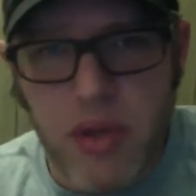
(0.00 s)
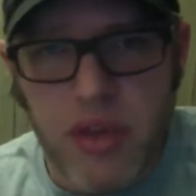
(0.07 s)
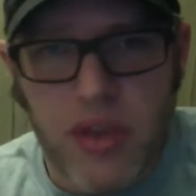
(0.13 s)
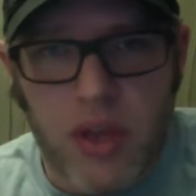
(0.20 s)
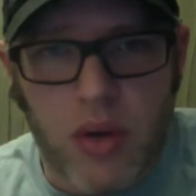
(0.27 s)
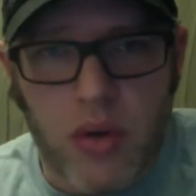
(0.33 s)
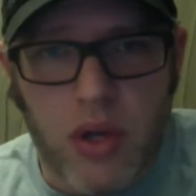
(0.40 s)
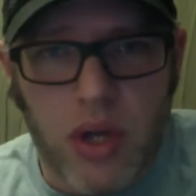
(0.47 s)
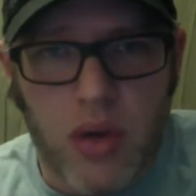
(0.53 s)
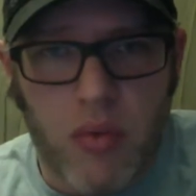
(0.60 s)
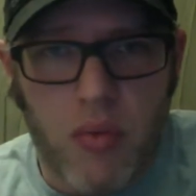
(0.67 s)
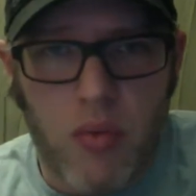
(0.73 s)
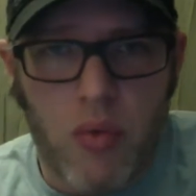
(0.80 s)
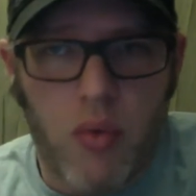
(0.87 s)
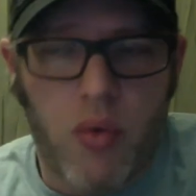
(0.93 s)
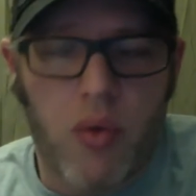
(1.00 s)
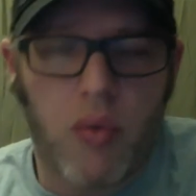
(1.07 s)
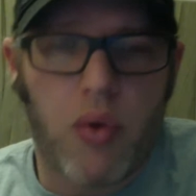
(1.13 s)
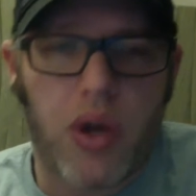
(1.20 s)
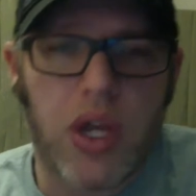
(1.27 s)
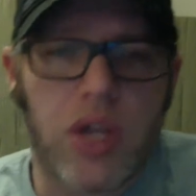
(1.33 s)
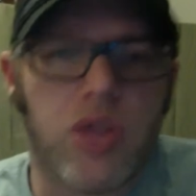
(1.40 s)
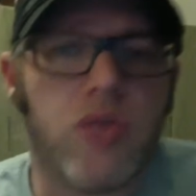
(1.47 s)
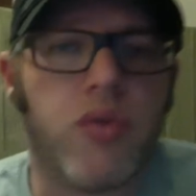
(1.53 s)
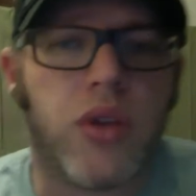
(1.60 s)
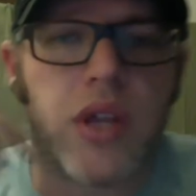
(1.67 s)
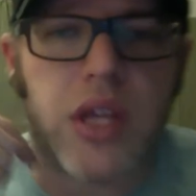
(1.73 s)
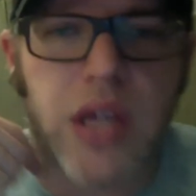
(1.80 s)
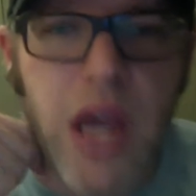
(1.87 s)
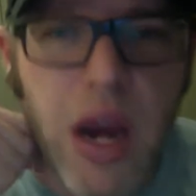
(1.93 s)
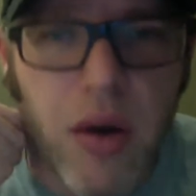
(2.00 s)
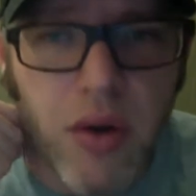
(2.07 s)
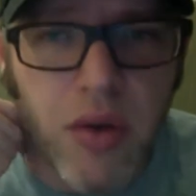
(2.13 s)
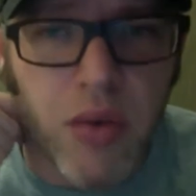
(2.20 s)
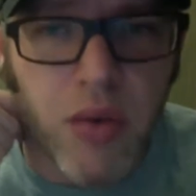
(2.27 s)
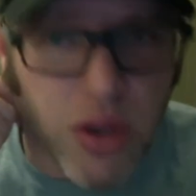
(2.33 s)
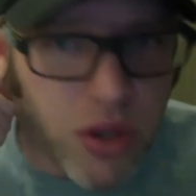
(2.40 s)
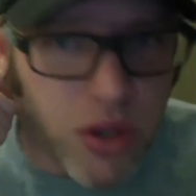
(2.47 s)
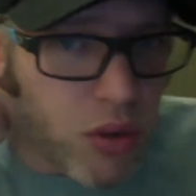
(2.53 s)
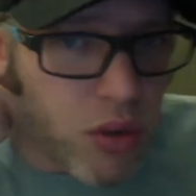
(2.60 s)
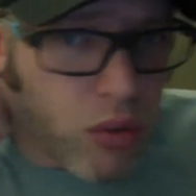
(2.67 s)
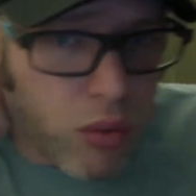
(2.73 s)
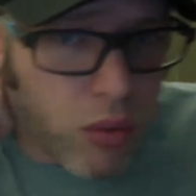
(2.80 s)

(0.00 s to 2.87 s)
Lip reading: thing. What can you really carry with you